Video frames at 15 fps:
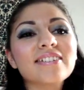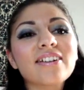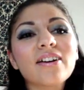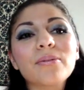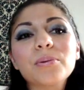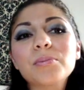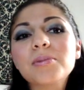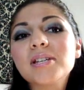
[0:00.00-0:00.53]

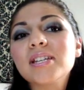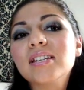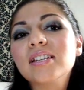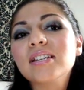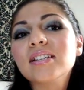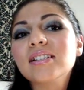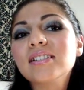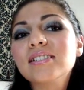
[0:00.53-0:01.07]
Grab a
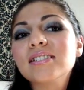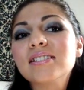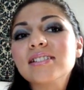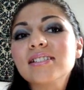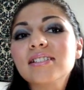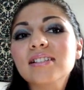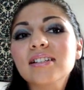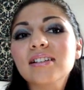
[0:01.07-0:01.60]

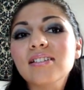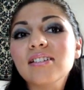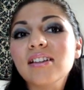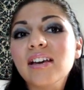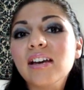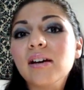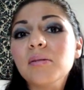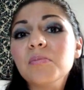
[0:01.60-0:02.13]
piece,
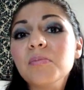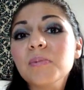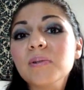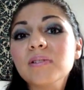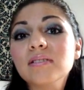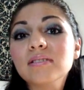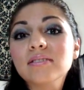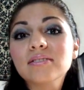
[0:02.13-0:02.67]
clamp,
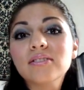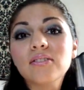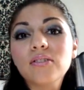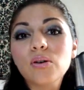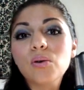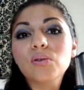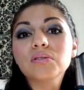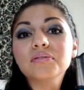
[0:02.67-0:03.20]

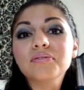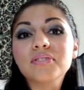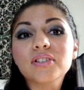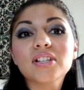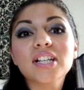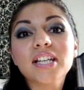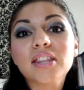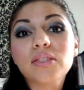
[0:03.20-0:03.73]
hold
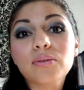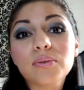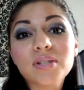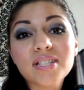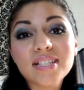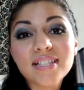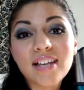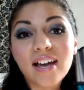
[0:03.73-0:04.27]
for like
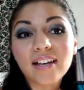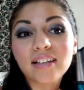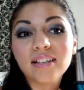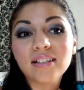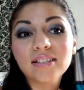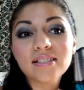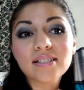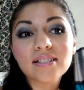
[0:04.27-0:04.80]
3
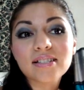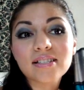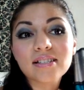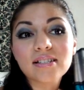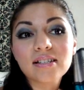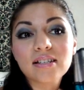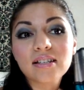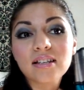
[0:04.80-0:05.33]
seconds.
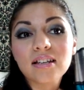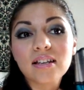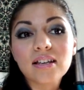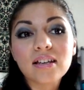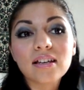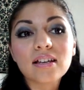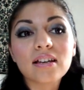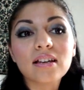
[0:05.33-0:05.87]

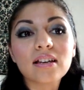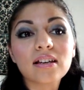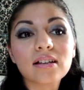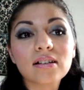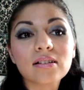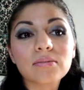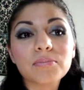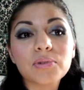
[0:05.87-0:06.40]

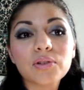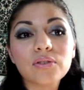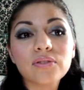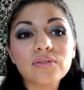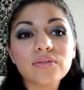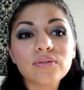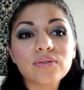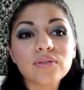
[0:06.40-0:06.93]

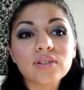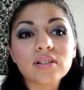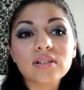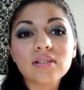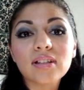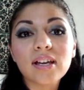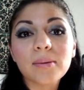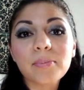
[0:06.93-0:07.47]
Move,
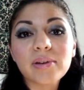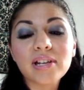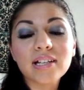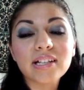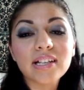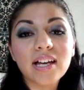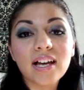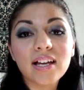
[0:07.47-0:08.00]
clamp it
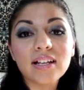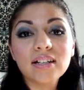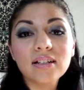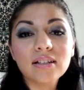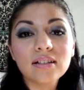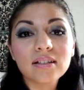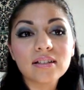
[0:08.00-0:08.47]
again,